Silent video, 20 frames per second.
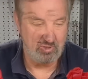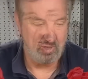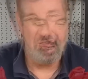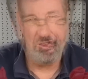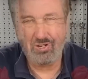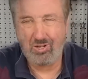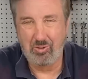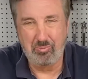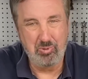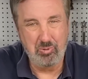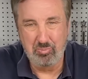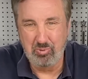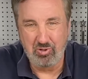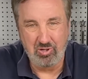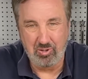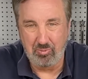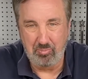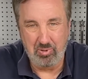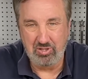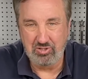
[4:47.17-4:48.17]
I don't think I'll be
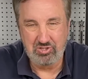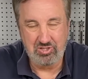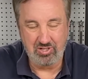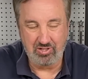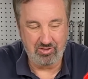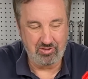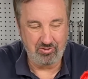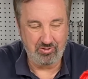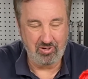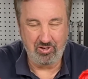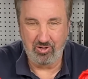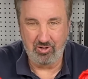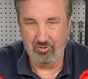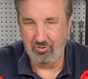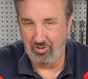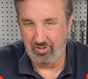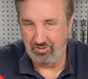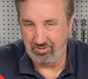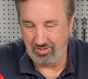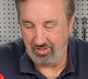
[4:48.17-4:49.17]
printing a Benchy at thirty
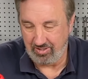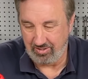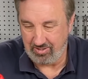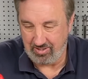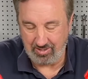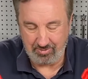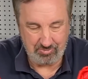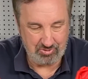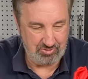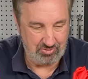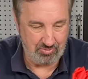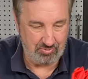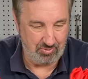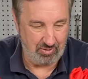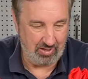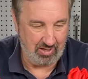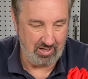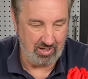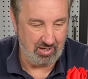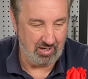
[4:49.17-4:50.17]
degrees anytime soon
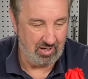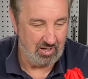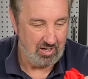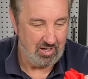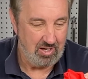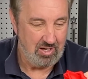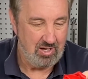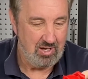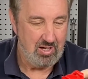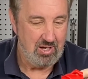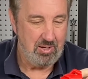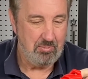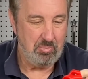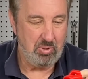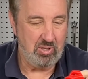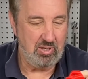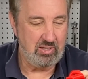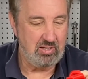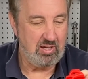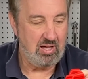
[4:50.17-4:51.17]
again.
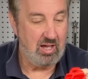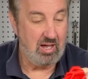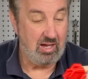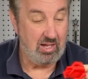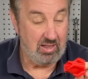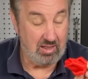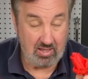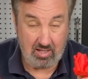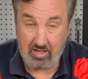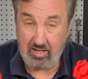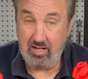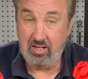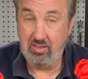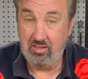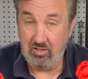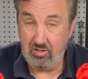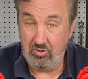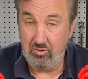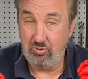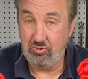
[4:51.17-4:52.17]
But I like
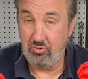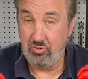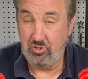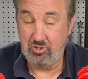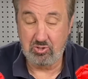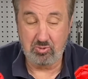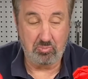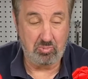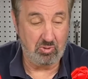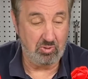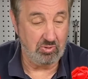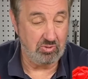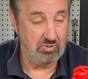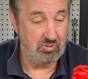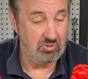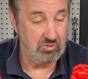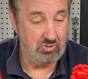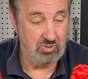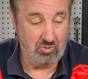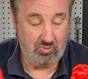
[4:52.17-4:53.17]
the new tree supports.
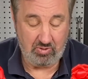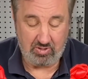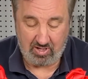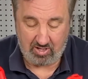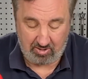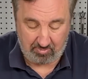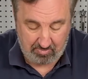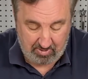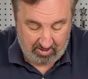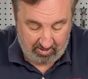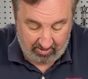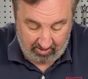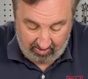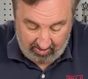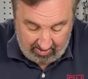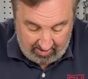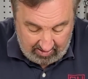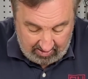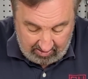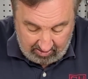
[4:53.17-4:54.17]
There's no doubt about it.
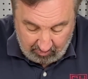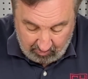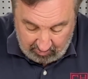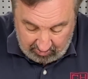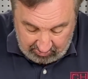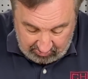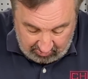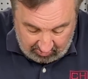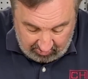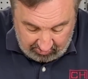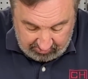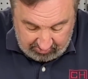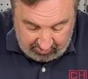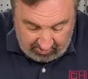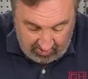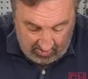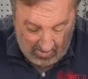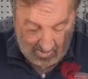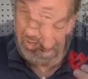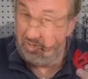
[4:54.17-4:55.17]
And the results
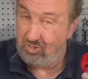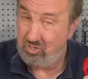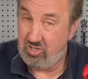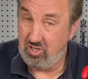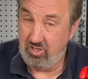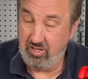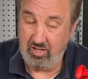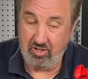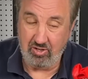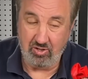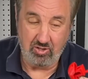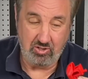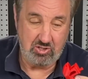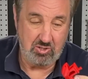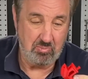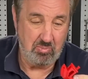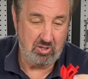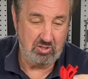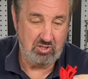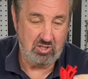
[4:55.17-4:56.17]
are much cleaner. It's a
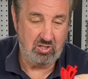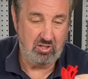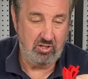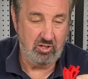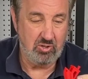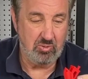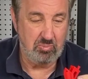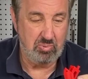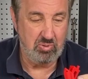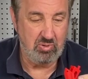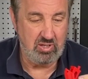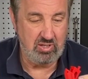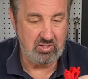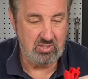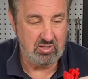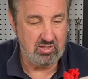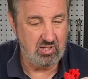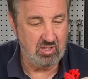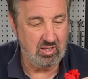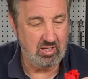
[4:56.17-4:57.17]
much cleaner
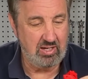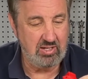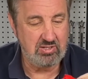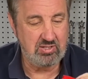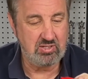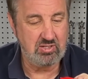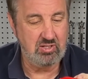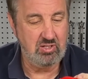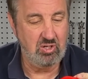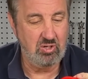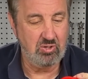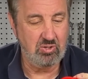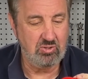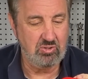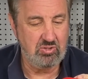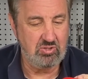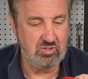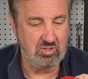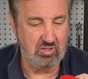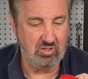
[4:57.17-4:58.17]
print, less
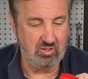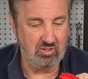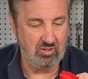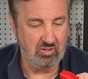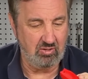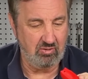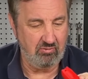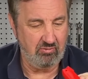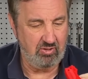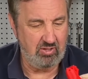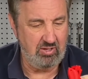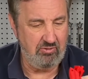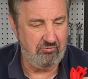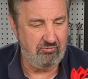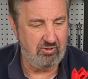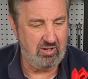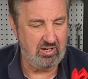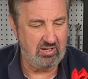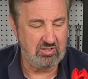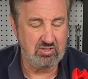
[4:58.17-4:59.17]
nerds and
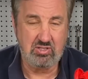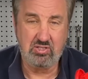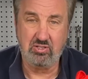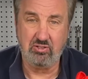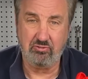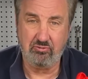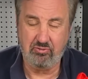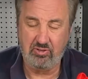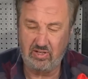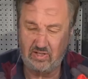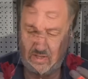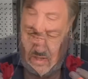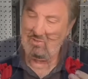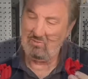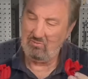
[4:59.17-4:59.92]
defects to fix